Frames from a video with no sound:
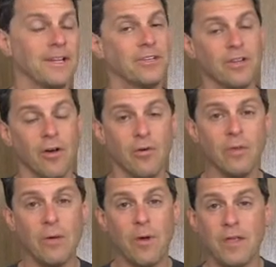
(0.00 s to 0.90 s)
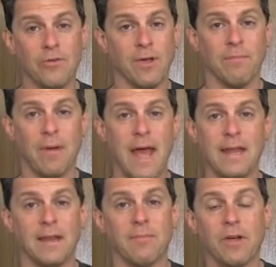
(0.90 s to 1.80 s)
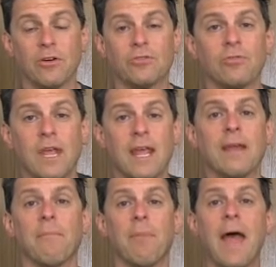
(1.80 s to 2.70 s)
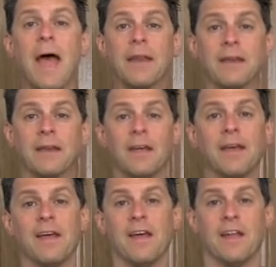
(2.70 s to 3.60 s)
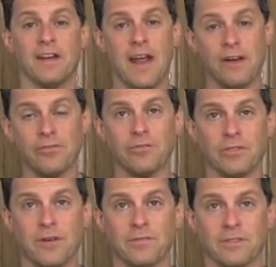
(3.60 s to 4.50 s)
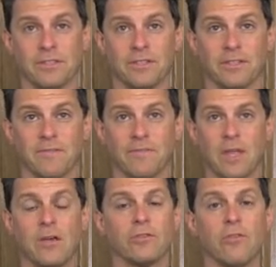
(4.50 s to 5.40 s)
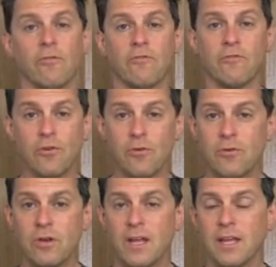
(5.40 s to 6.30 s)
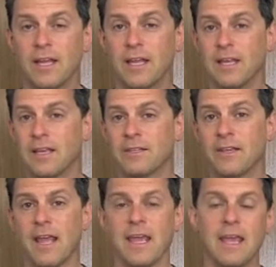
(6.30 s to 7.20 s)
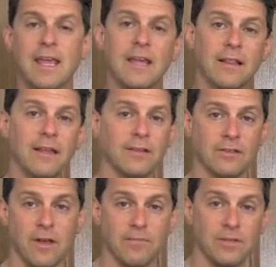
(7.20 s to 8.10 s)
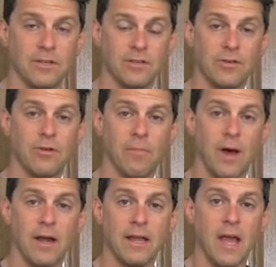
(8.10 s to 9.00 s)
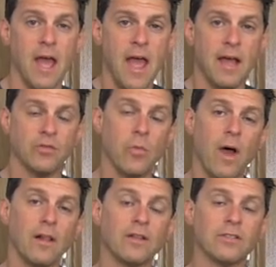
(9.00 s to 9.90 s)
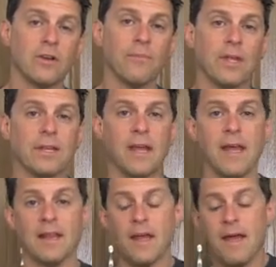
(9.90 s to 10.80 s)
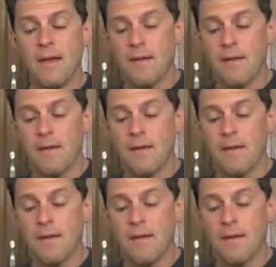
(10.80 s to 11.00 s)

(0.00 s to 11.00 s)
it's the only way you can patent it, because you can't patent natural substances. So food is a healing substance to your body, as well as something that